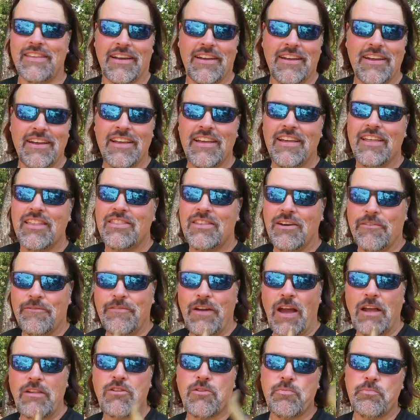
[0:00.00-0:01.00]
the
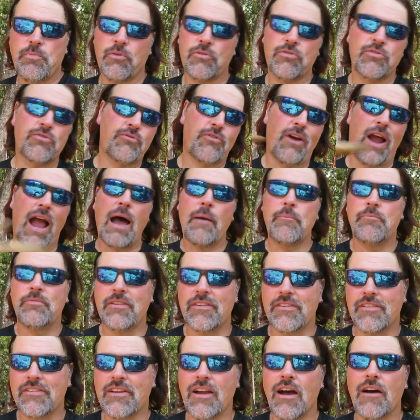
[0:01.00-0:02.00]
vegetable scraps
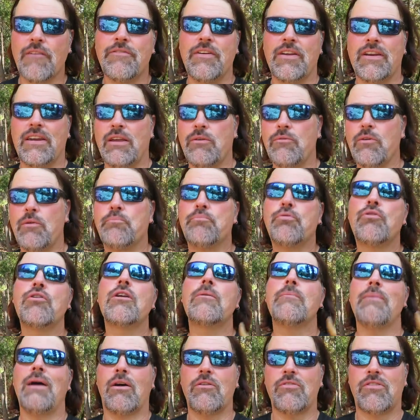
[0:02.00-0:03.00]
and stuff, and he would
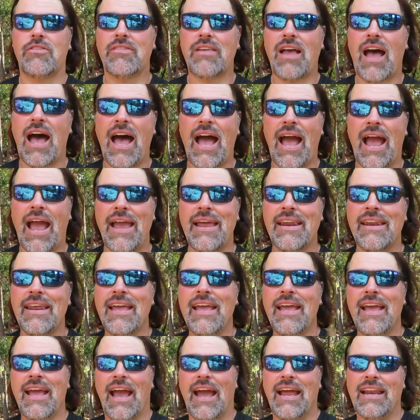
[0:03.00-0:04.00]
put them outside,
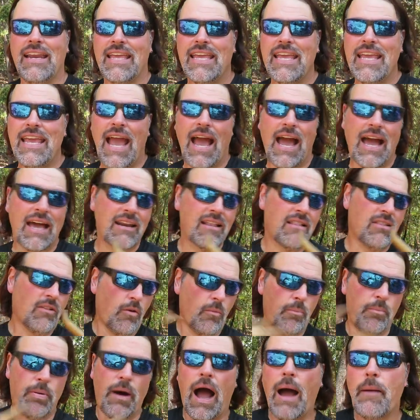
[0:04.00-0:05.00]
and he had a
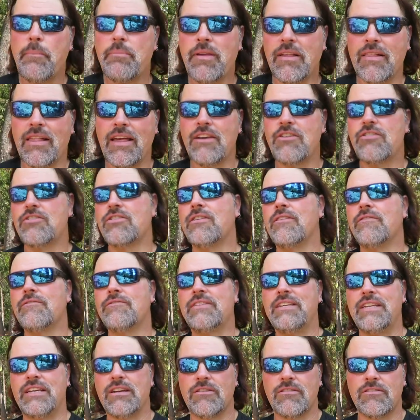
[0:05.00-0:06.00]
little population
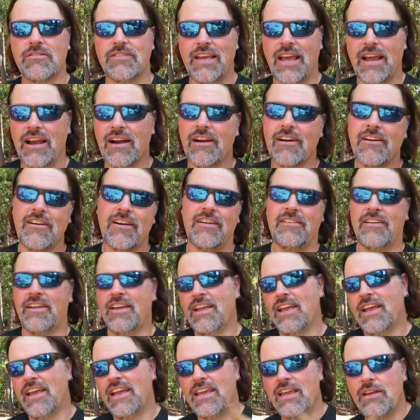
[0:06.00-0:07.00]
of deer there, and
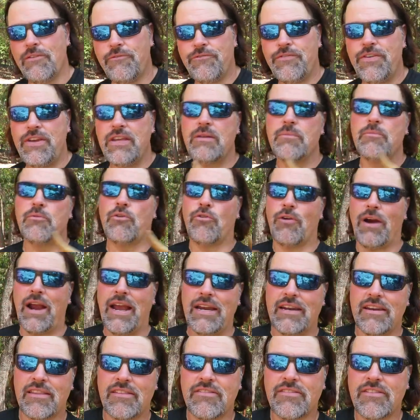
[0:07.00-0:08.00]
he'd feed them
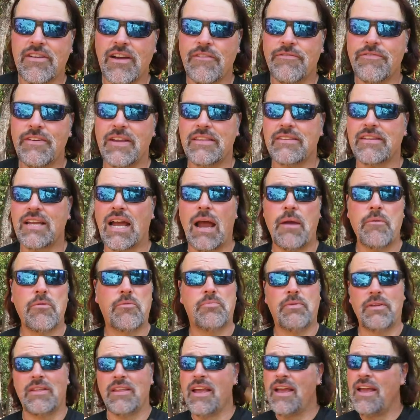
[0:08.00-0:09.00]
grain and stuff at
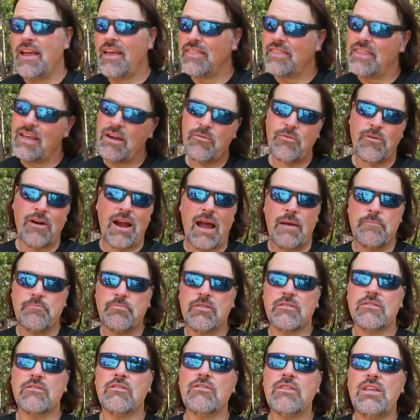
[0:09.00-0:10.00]
times, but they were
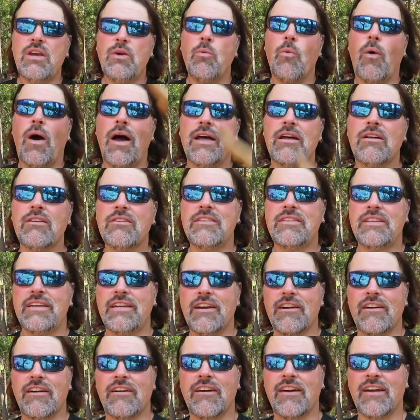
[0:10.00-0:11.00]
absolutely wild
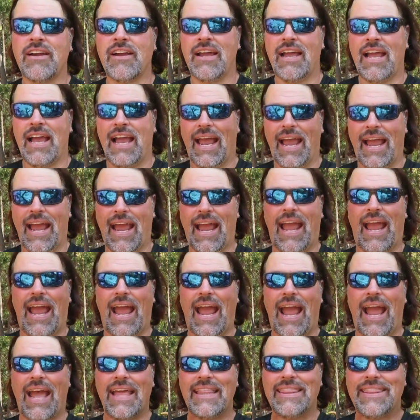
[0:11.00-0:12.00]
deer.
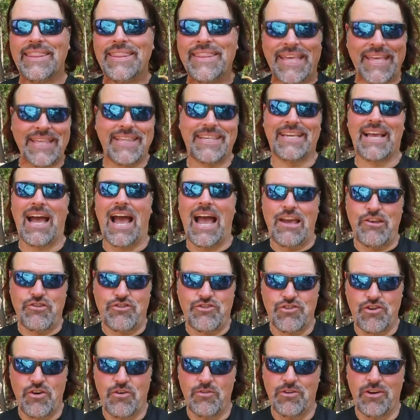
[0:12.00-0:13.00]
And this guy
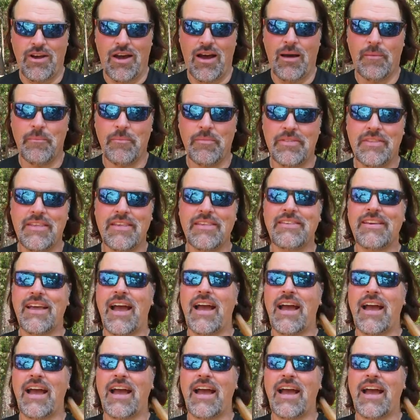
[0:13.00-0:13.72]
showed up. He